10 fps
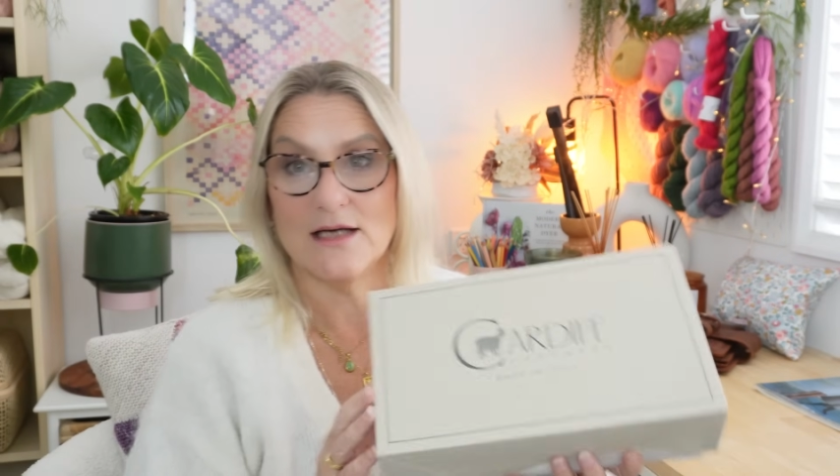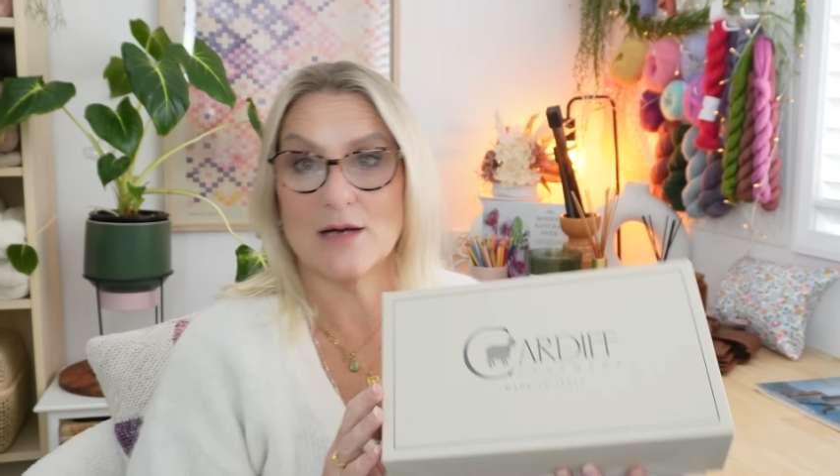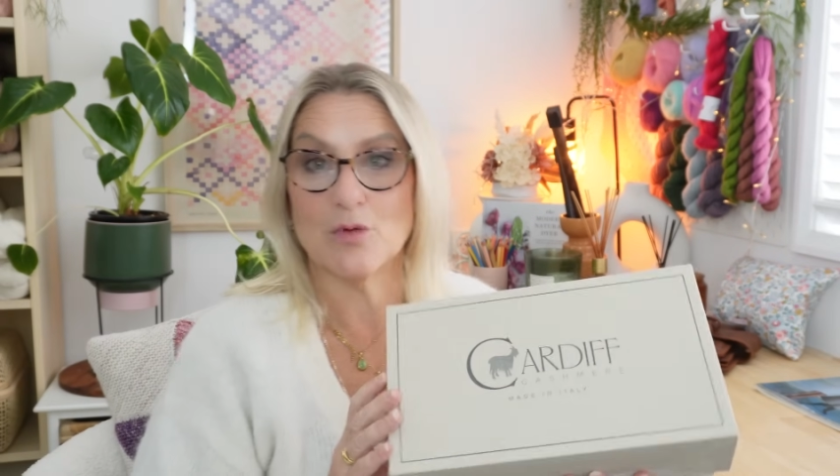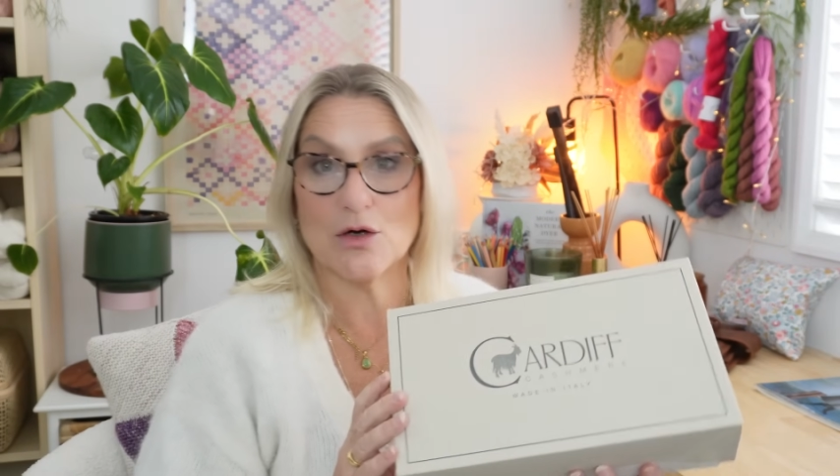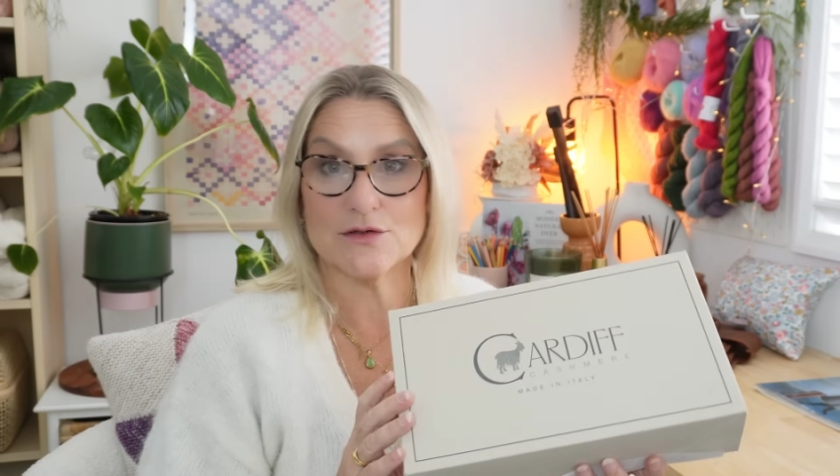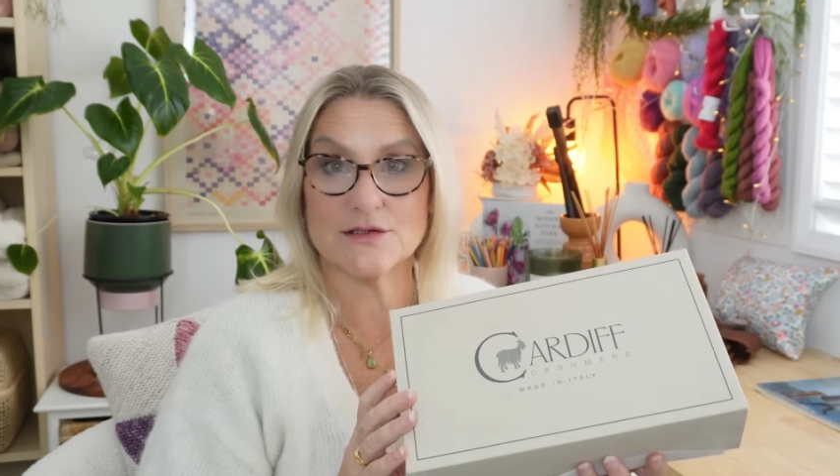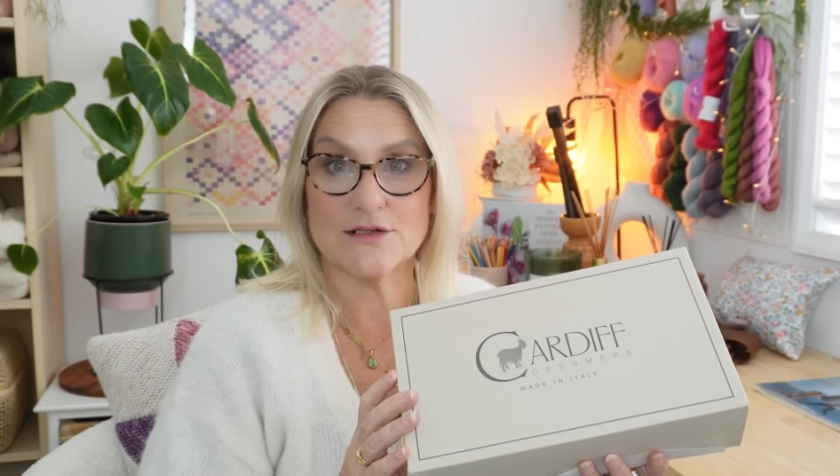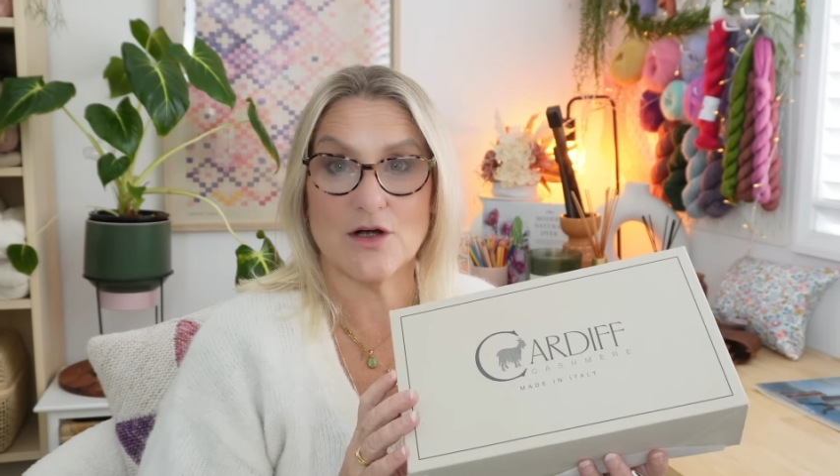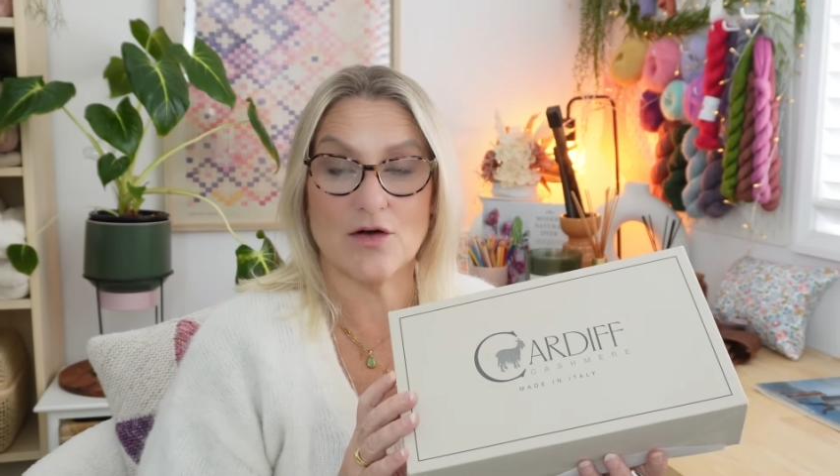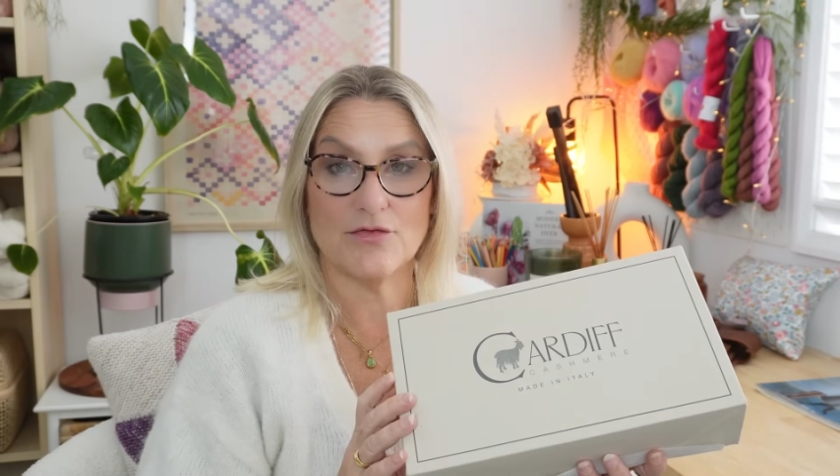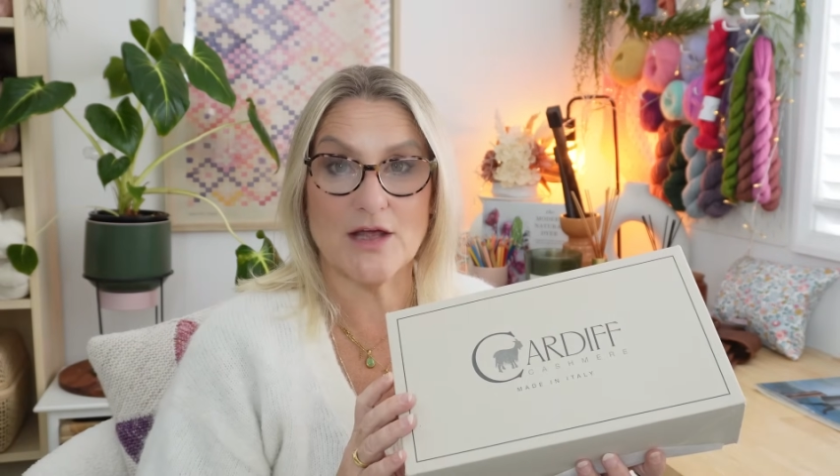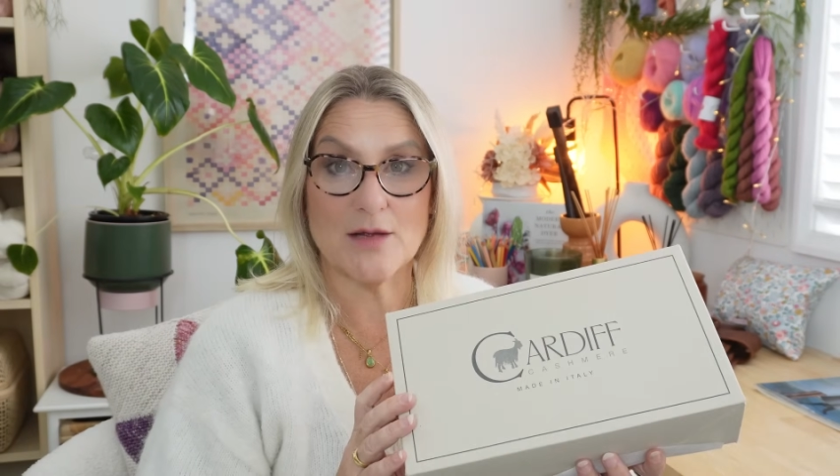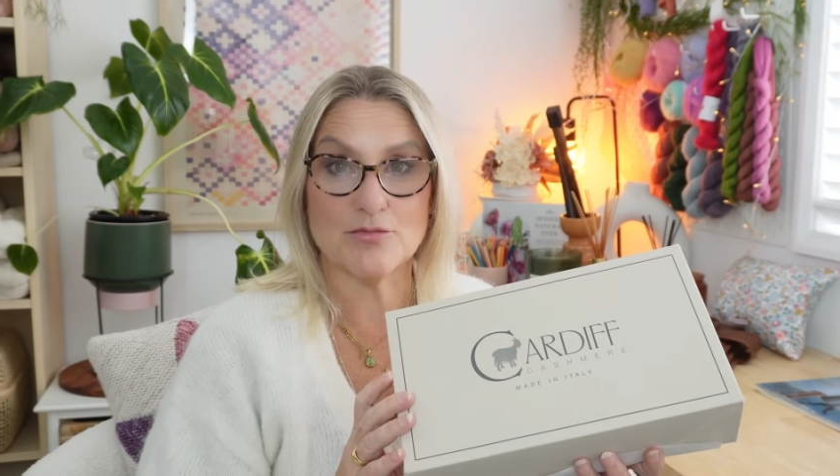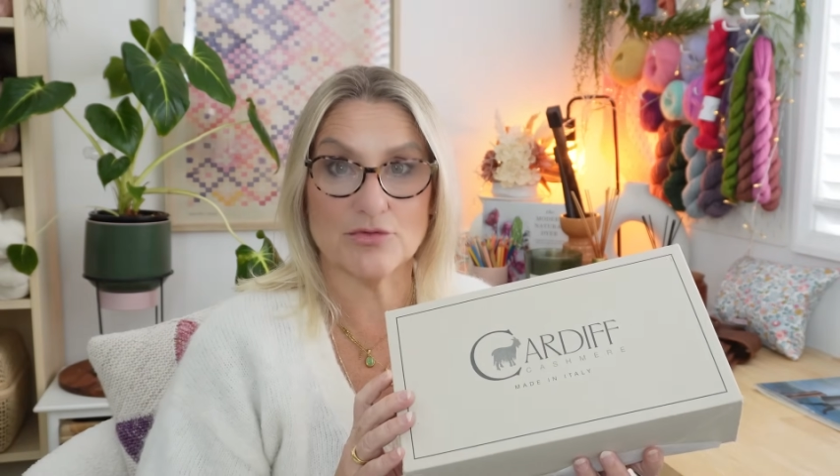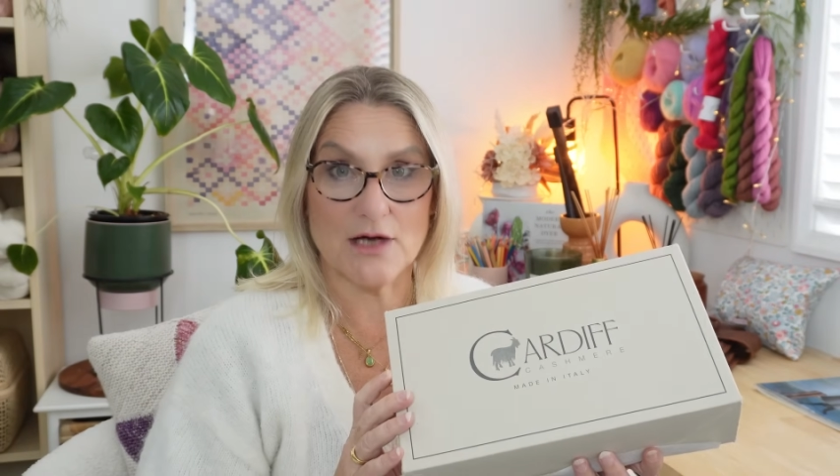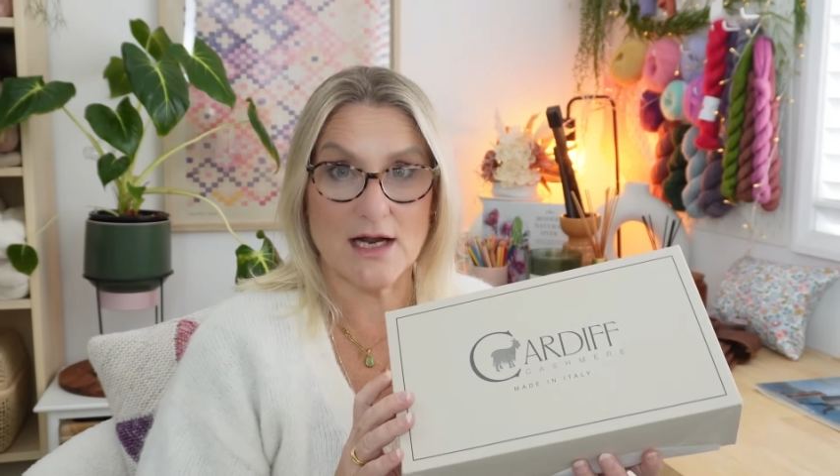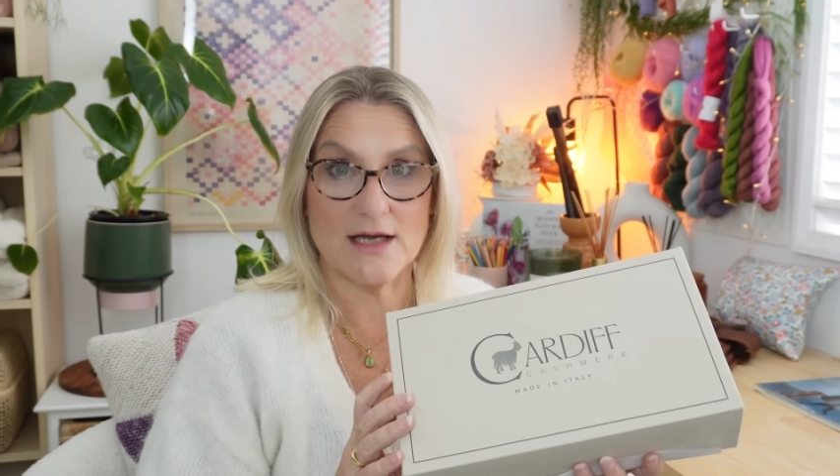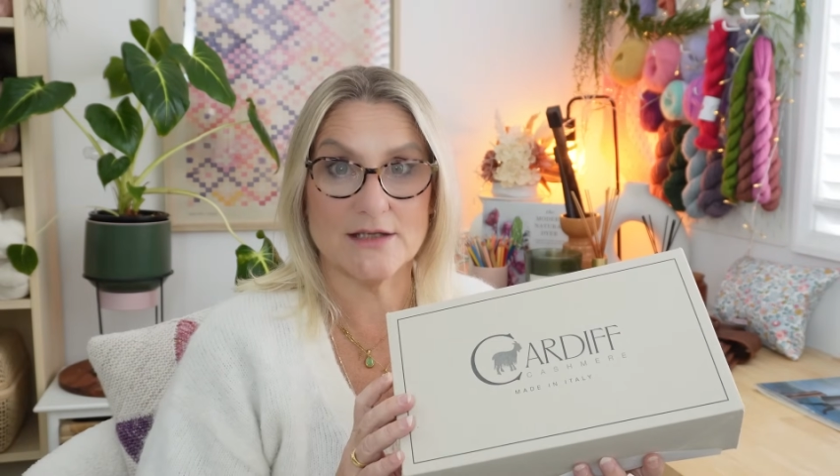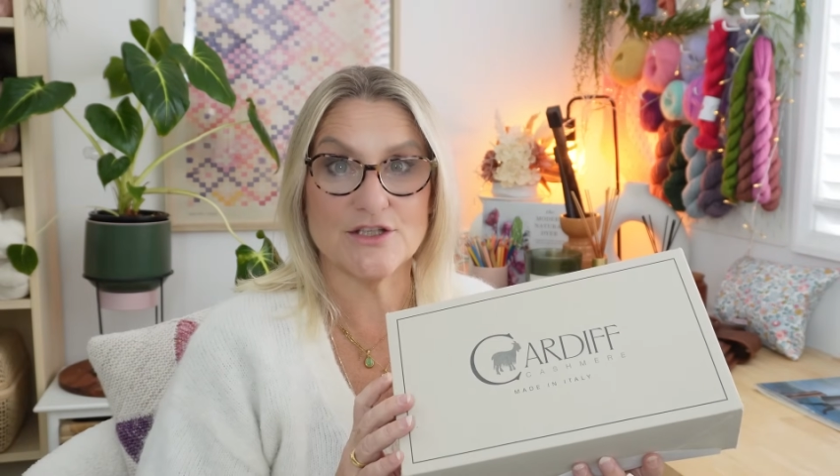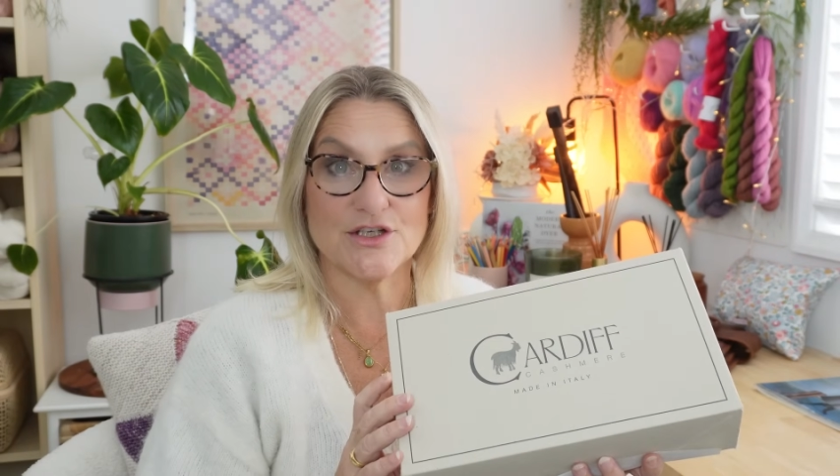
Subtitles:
a box of their brand